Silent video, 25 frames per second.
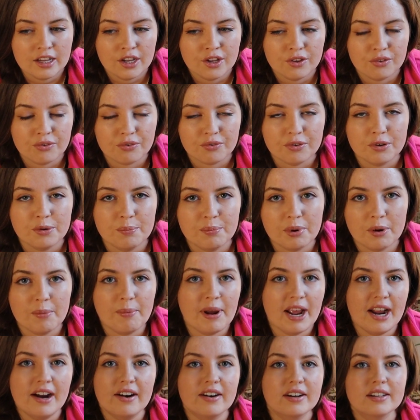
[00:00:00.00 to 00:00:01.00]
through
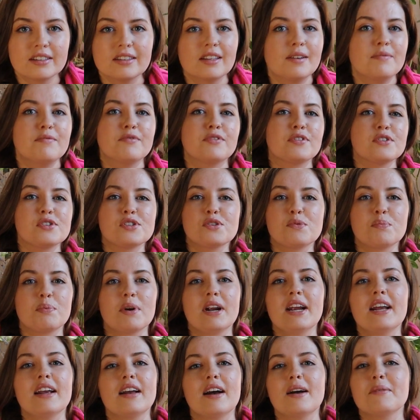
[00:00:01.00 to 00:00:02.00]
preparing them for
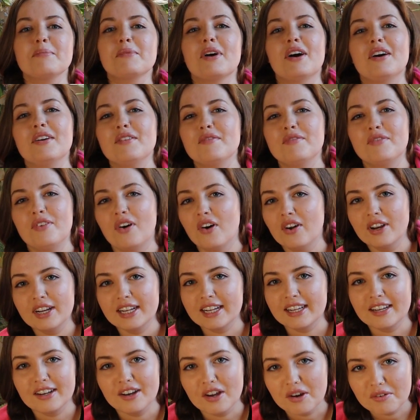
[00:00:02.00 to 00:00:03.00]
spring, I'm kind of
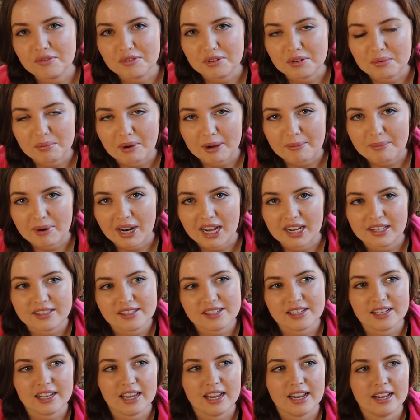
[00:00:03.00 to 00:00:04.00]
falling in love with my
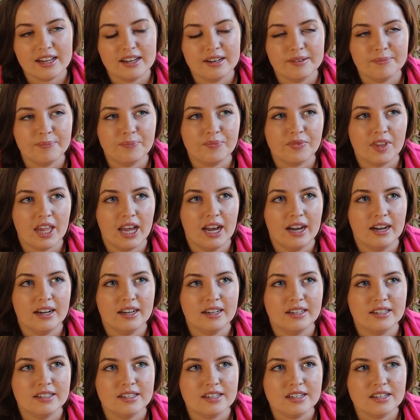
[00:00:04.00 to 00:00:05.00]
plants again.
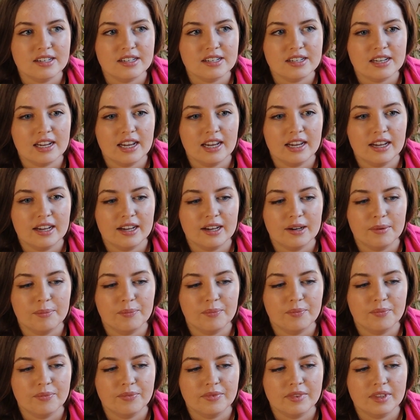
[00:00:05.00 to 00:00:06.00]

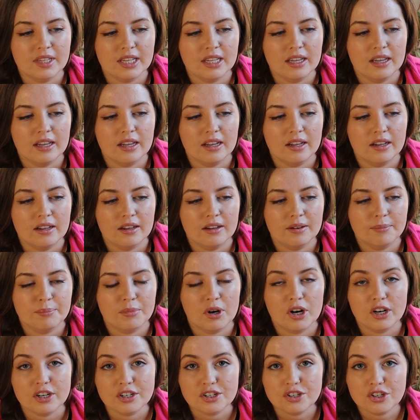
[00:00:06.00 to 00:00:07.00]
And
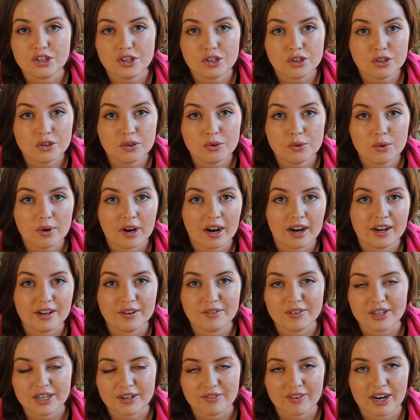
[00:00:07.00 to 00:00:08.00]
part 2, I
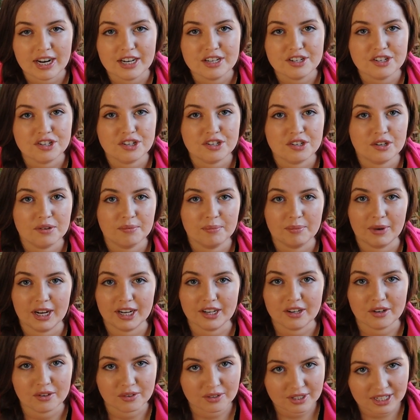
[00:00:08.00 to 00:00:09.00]
rearranged
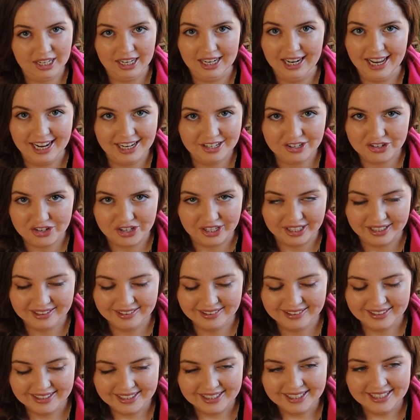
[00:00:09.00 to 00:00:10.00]
my whole
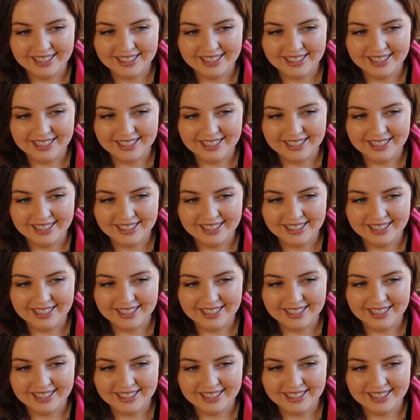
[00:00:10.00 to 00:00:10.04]
collection.